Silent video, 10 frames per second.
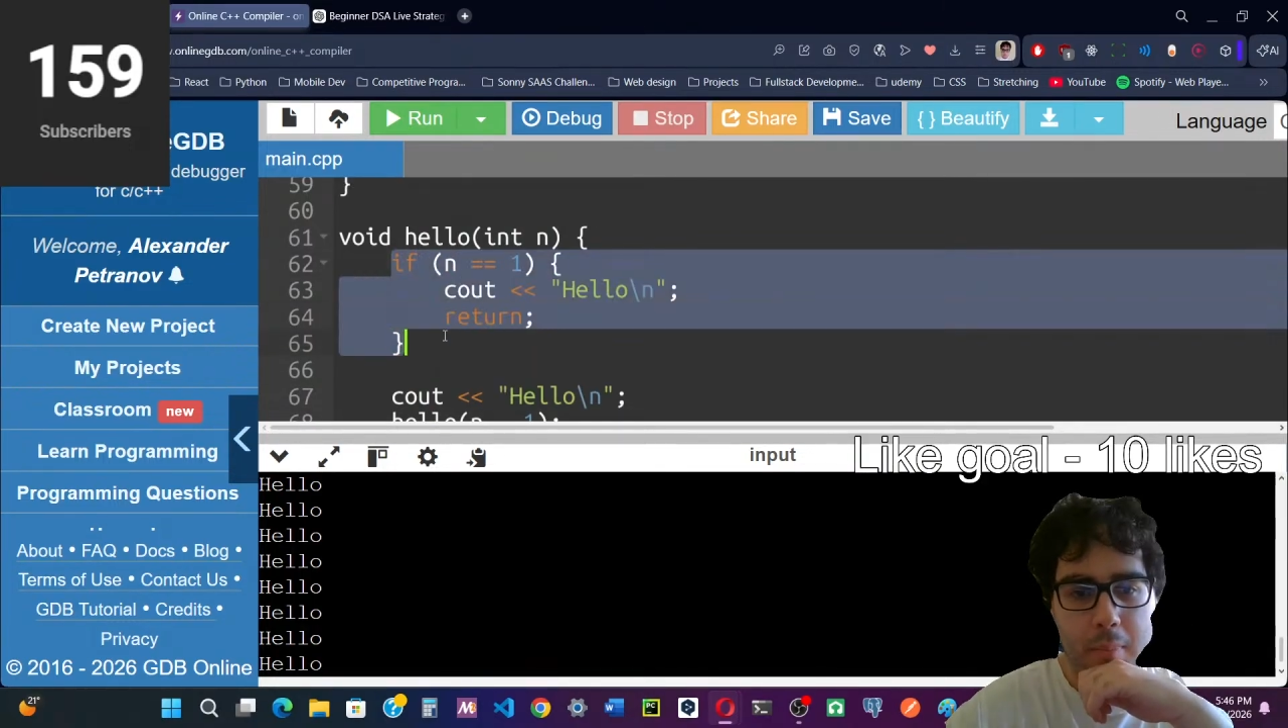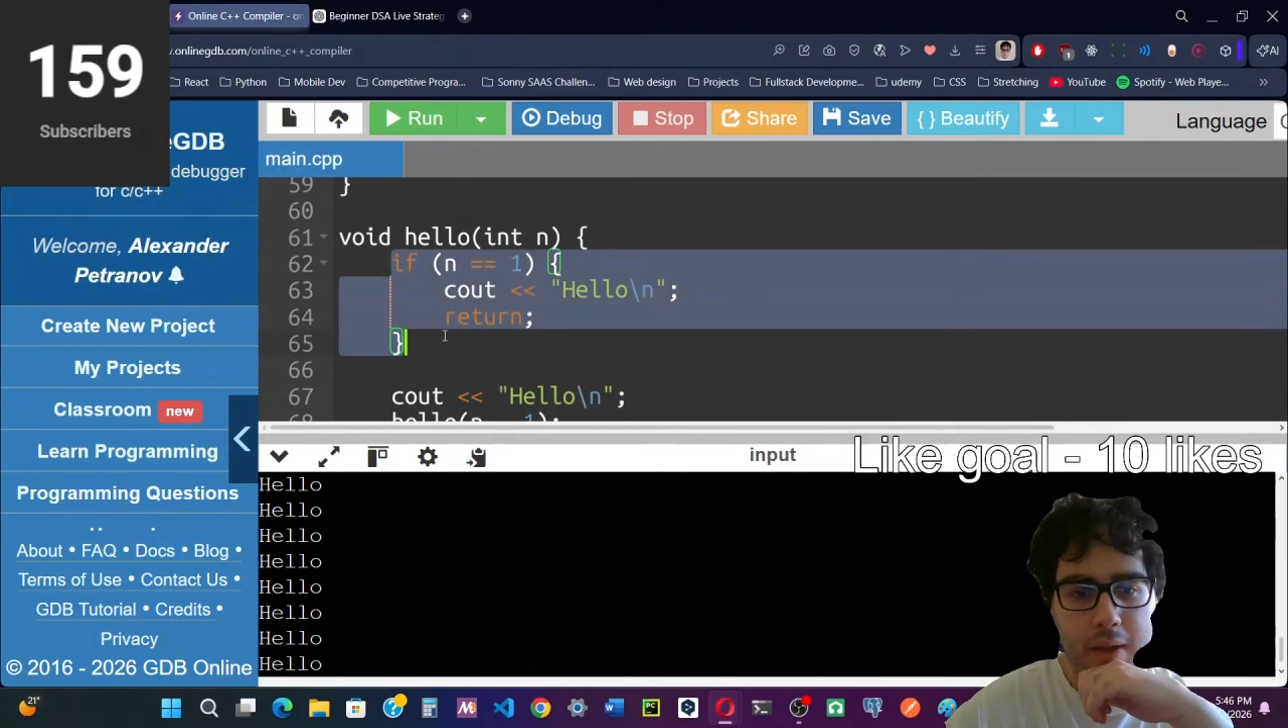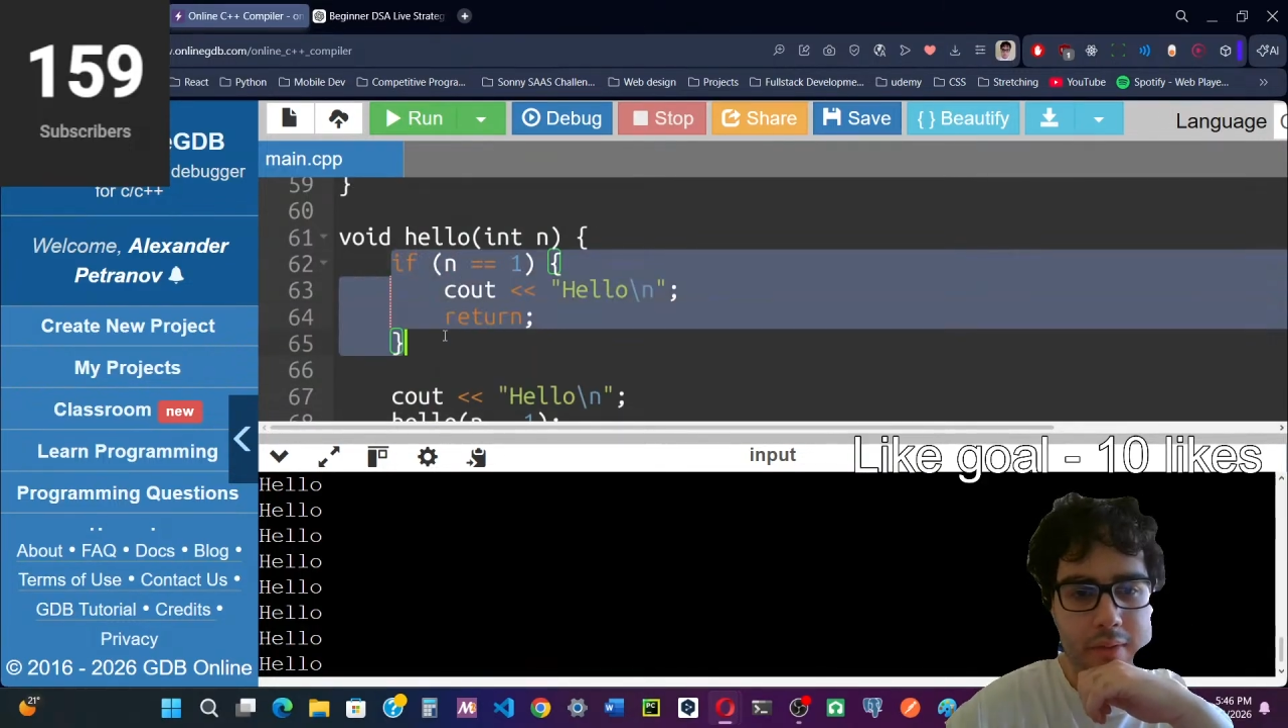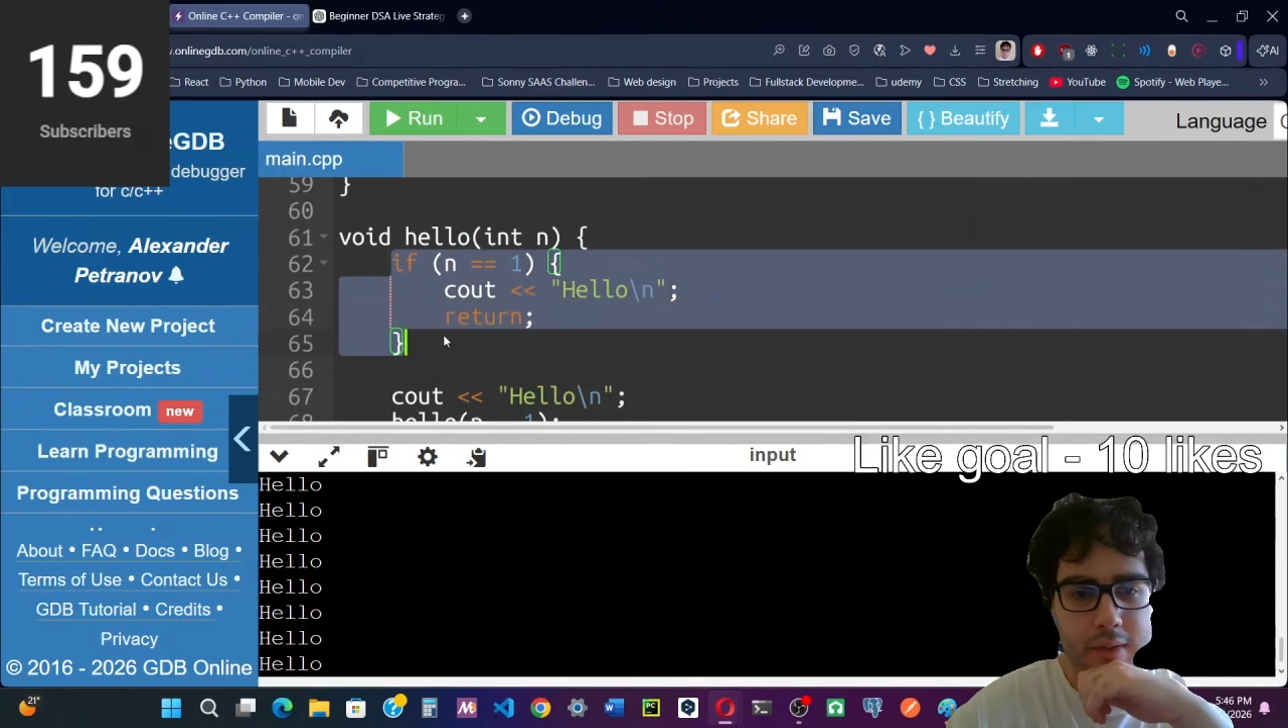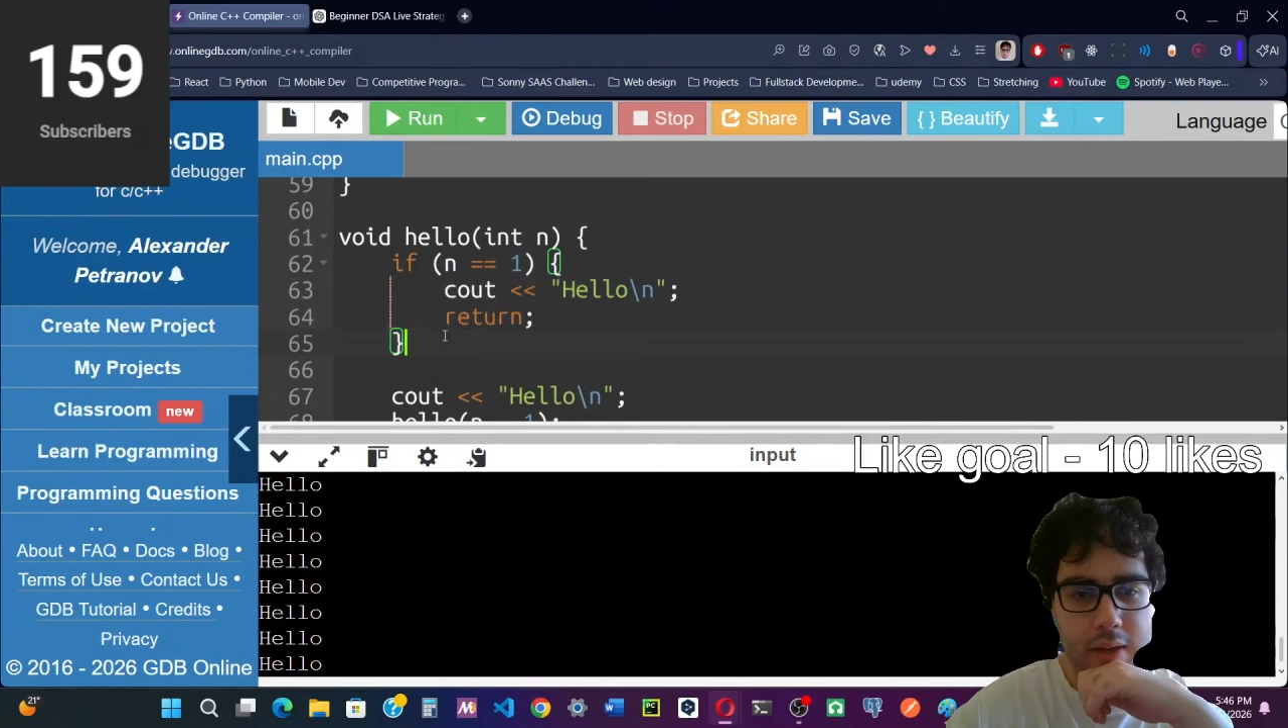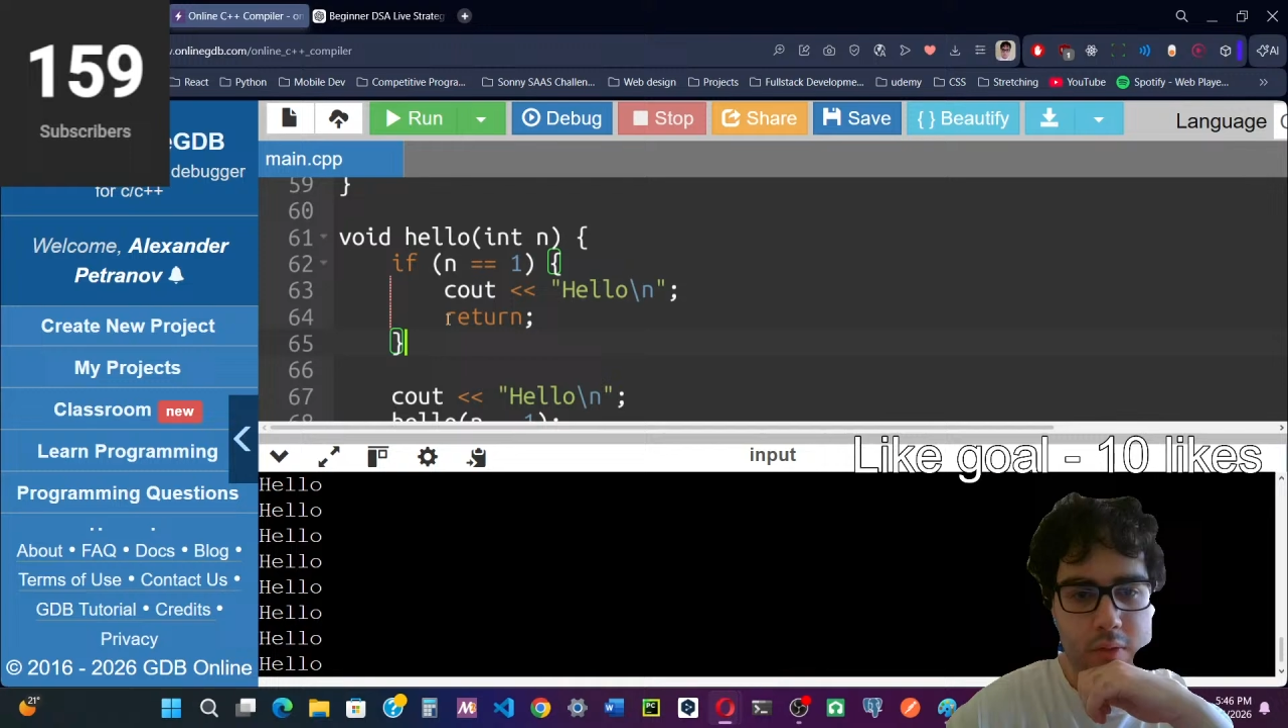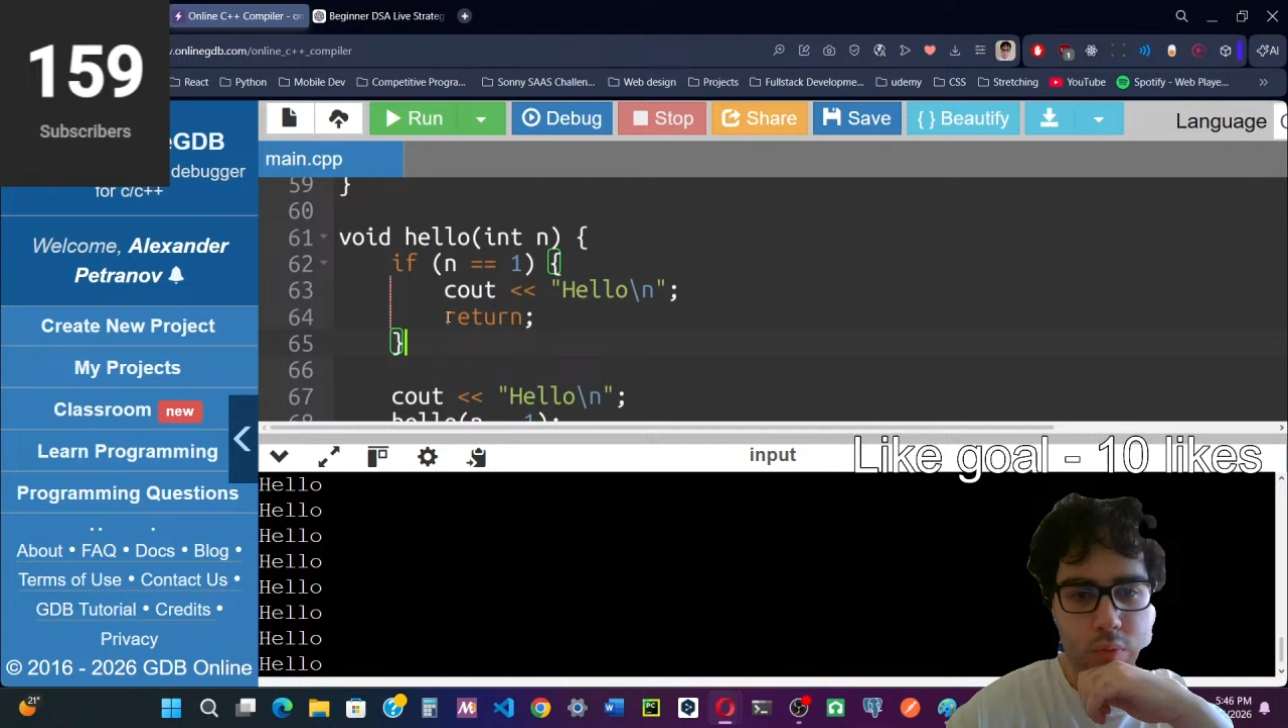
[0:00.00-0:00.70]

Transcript: base case.